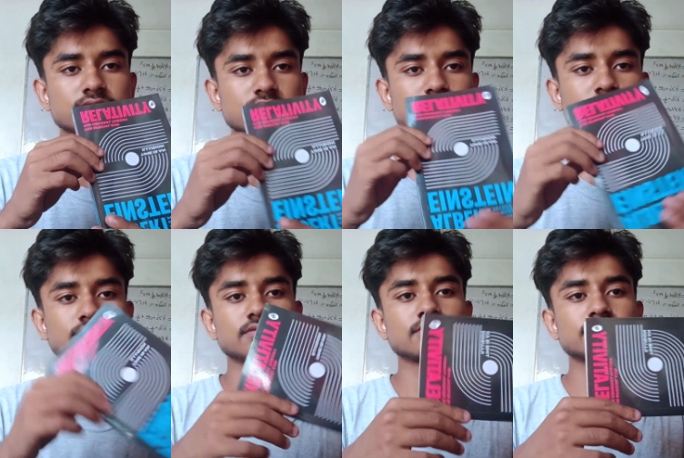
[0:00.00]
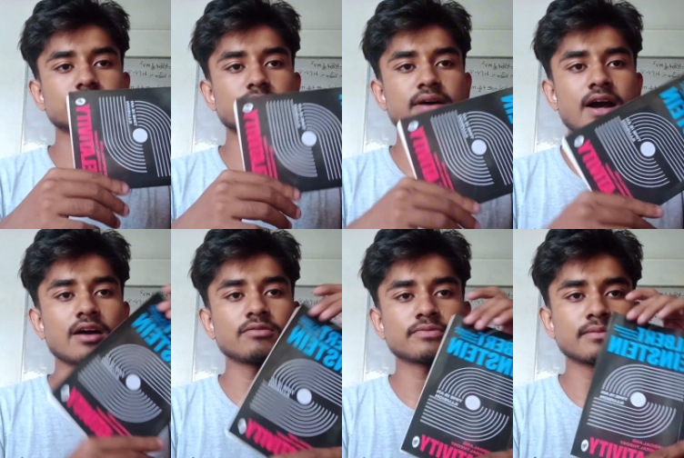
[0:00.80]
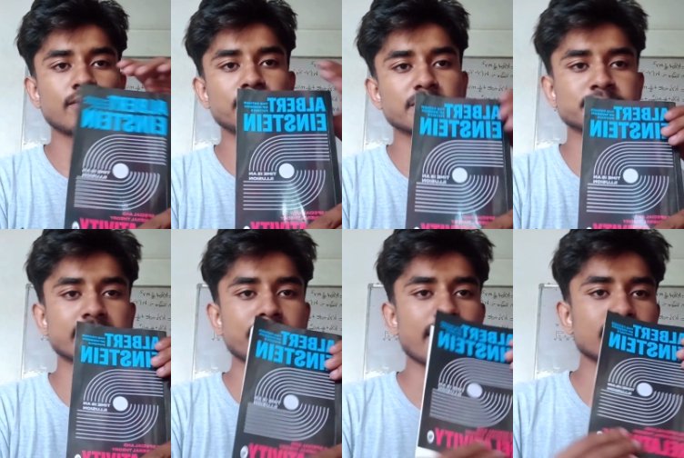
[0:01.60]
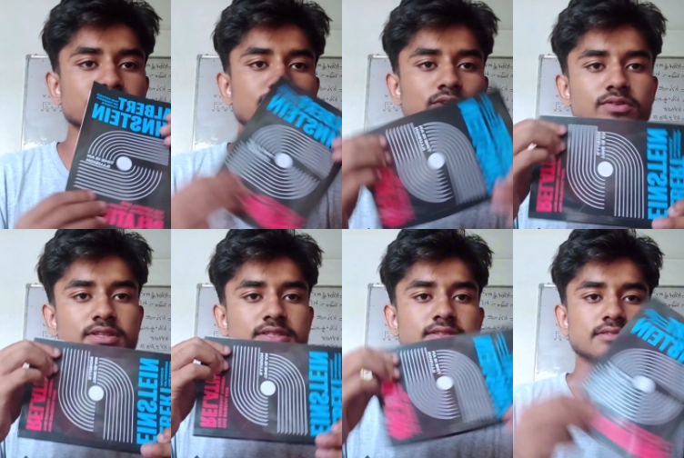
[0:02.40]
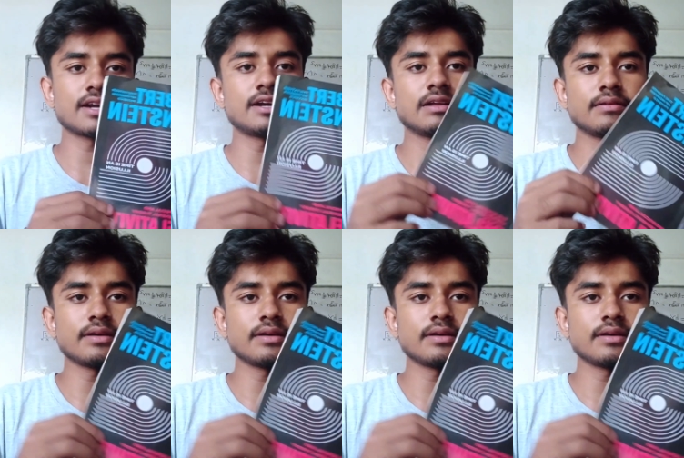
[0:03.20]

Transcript: so from how from what perspective i can show you this is right uh,